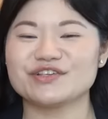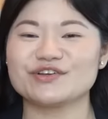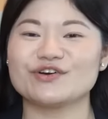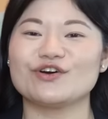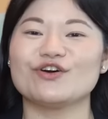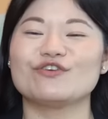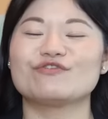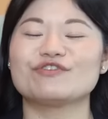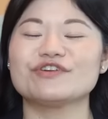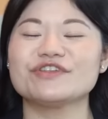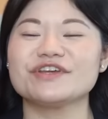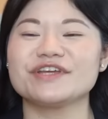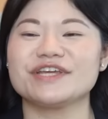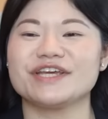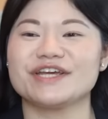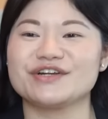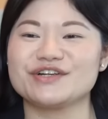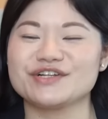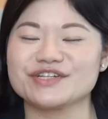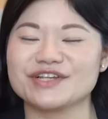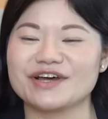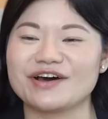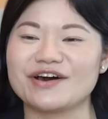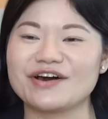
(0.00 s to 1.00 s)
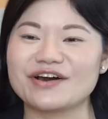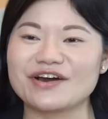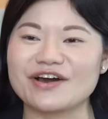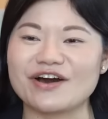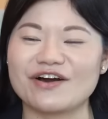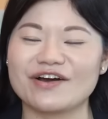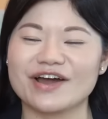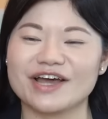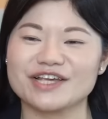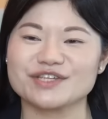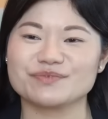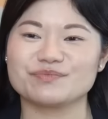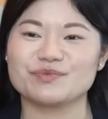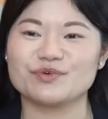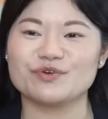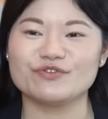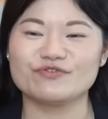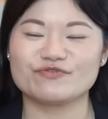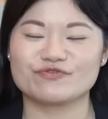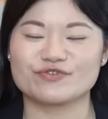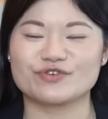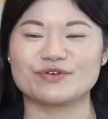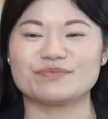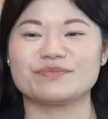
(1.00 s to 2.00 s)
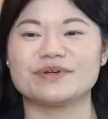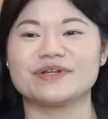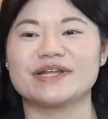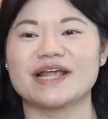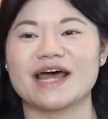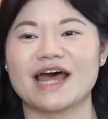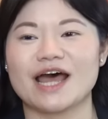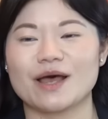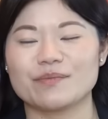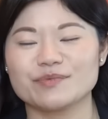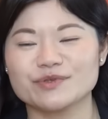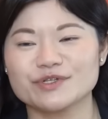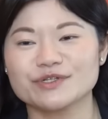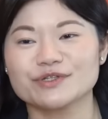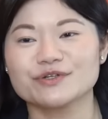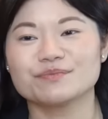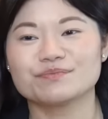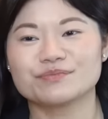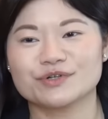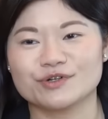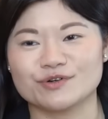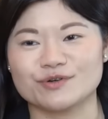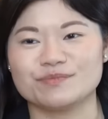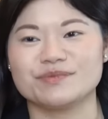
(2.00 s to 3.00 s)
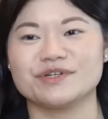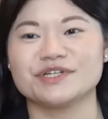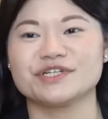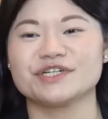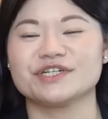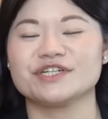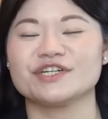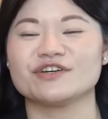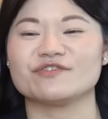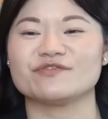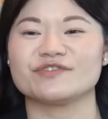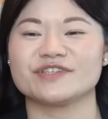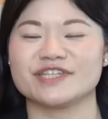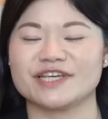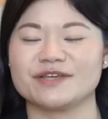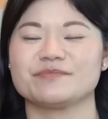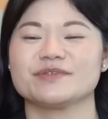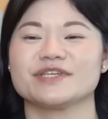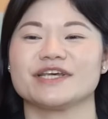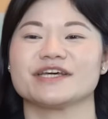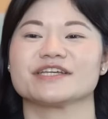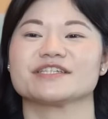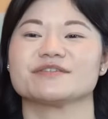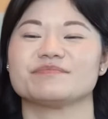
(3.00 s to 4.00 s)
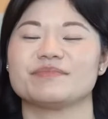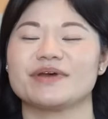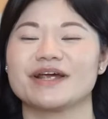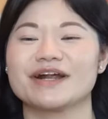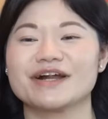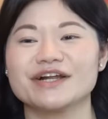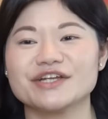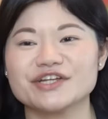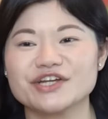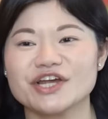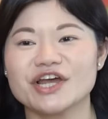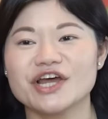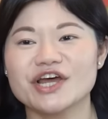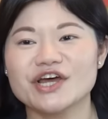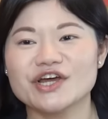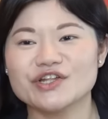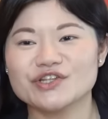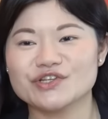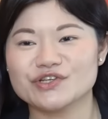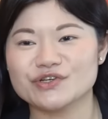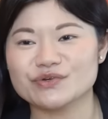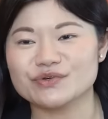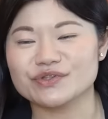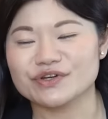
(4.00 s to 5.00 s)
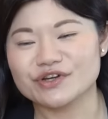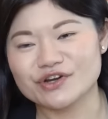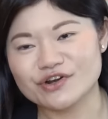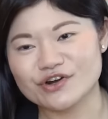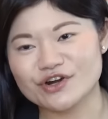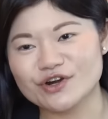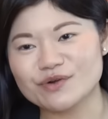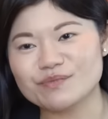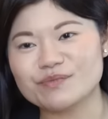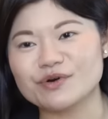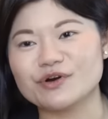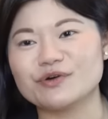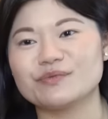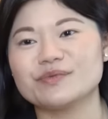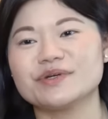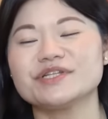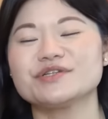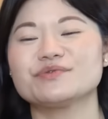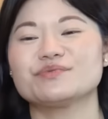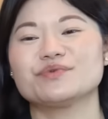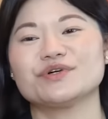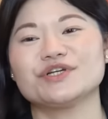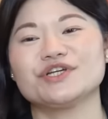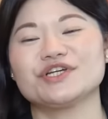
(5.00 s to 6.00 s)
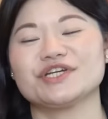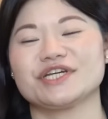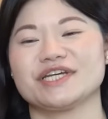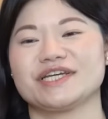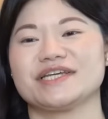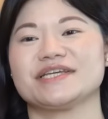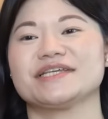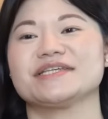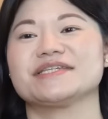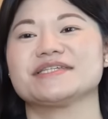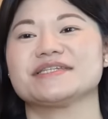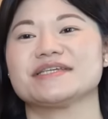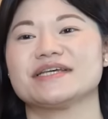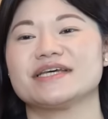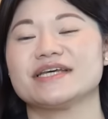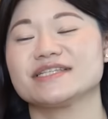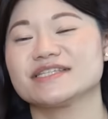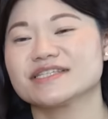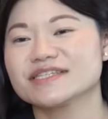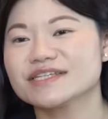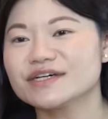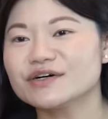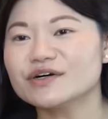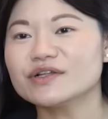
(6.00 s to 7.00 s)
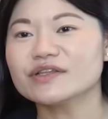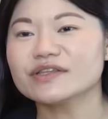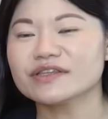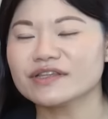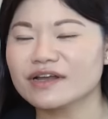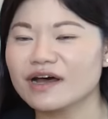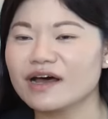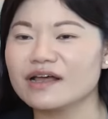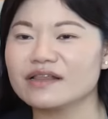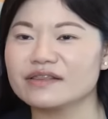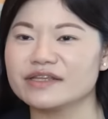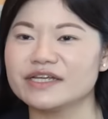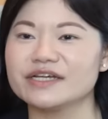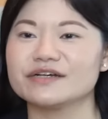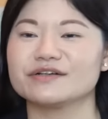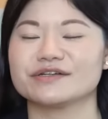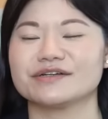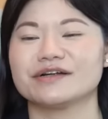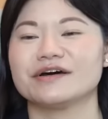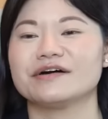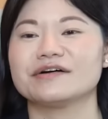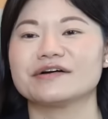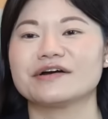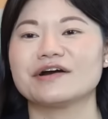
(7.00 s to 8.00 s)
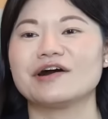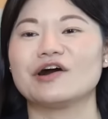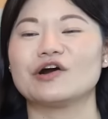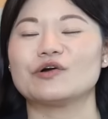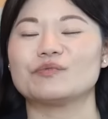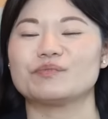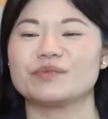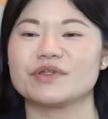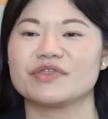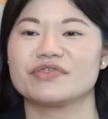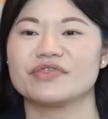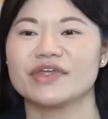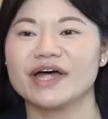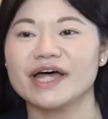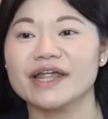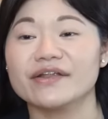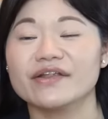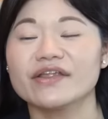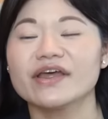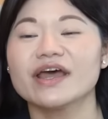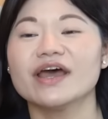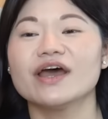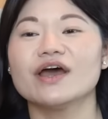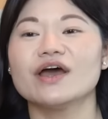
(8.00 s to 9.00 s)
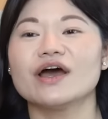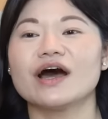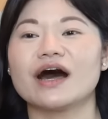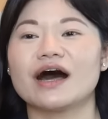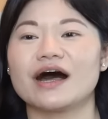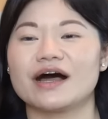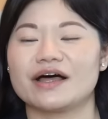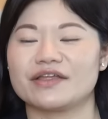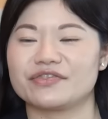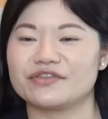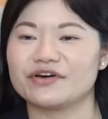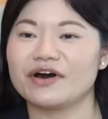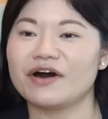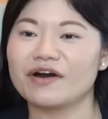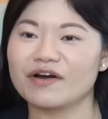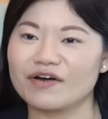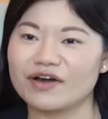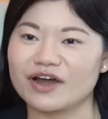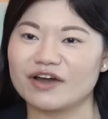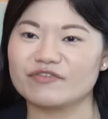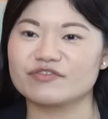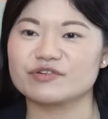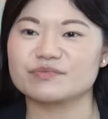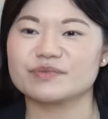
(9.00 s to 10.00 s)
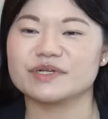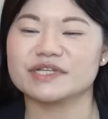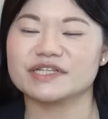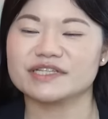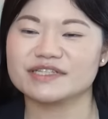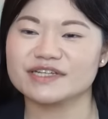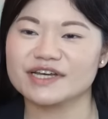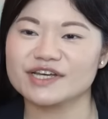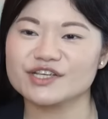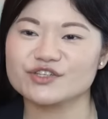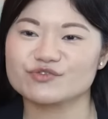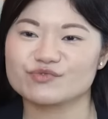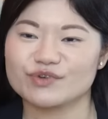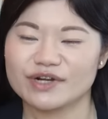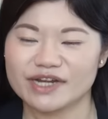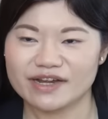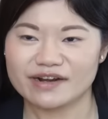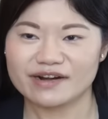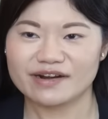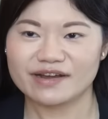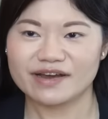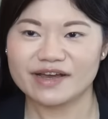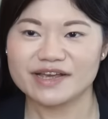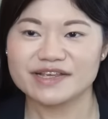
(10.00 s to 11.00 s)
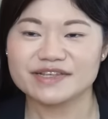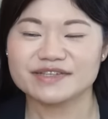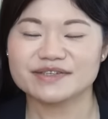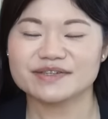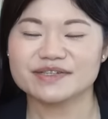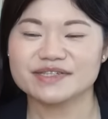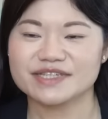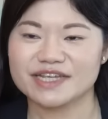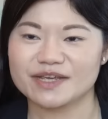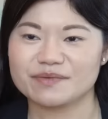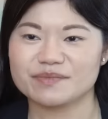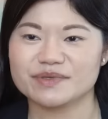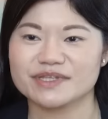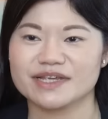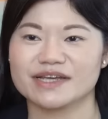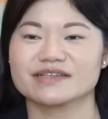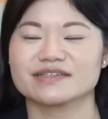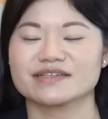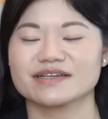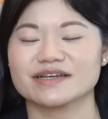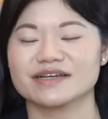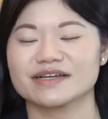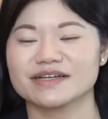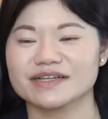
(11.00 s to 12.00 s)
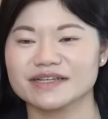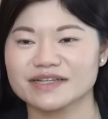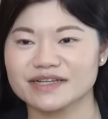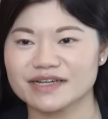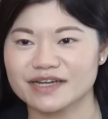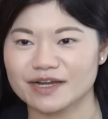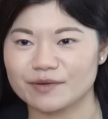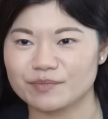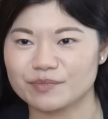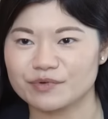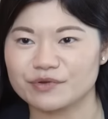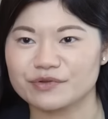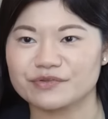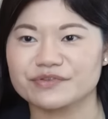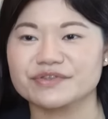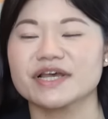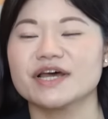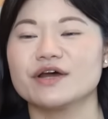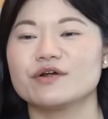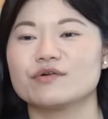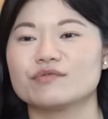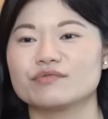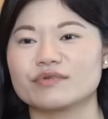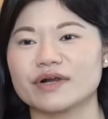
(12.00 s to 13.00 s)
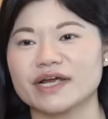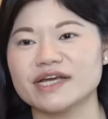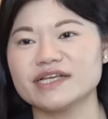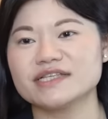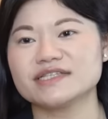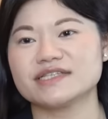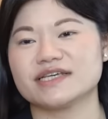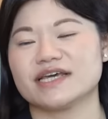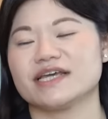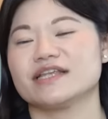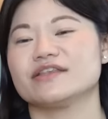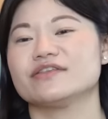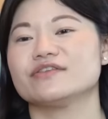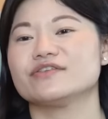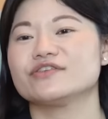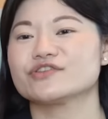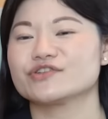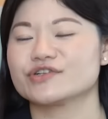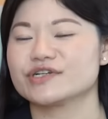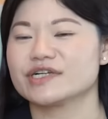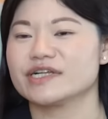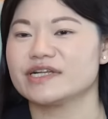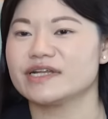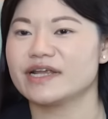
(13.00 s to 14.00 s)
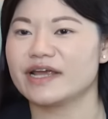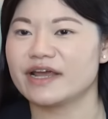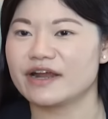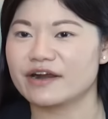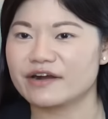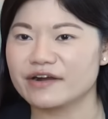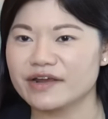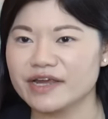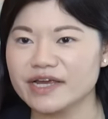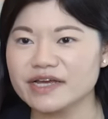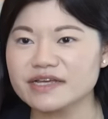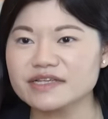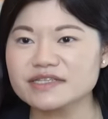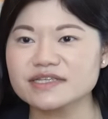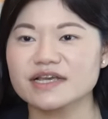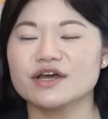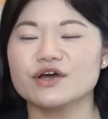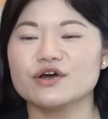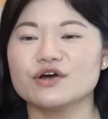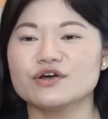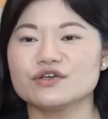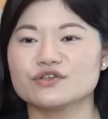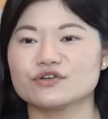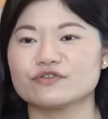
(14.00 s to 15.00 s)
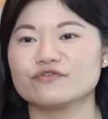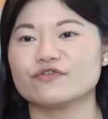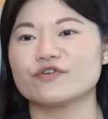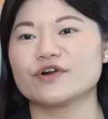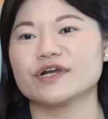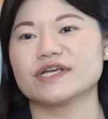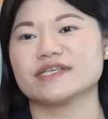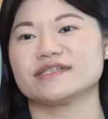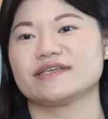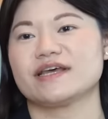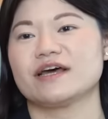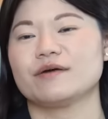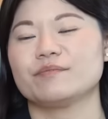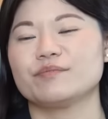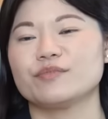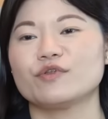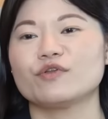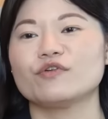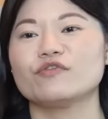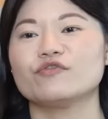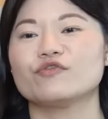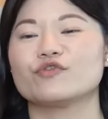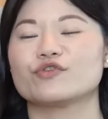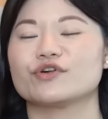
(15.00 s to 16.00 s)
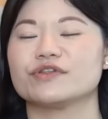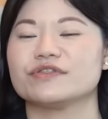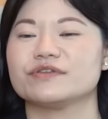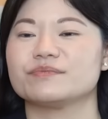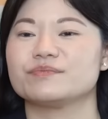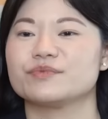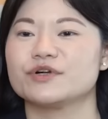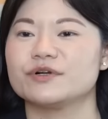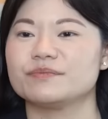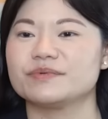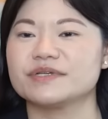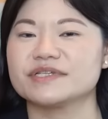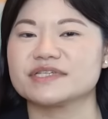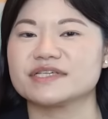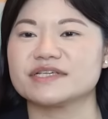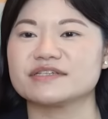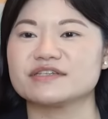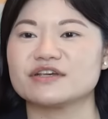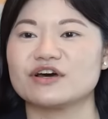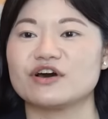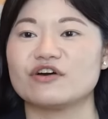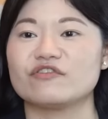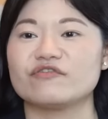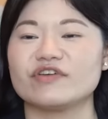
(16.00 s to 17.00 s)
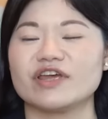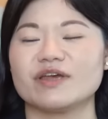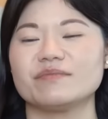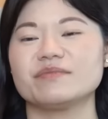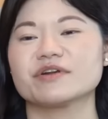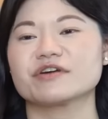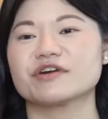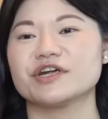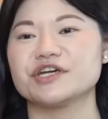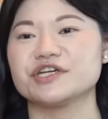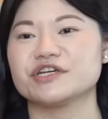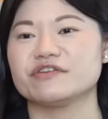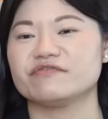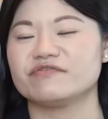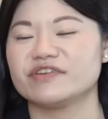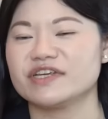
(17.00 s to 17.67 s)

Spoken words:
So over the years, Hong Kong has moved from an absolute prohibition of same-sex marriage to the current moment, which is, it's still not legal in Hong Kong, but then the Hong Kong government does recognize same-sex couples' rights in certain areas. So for example, for the purposes of immigration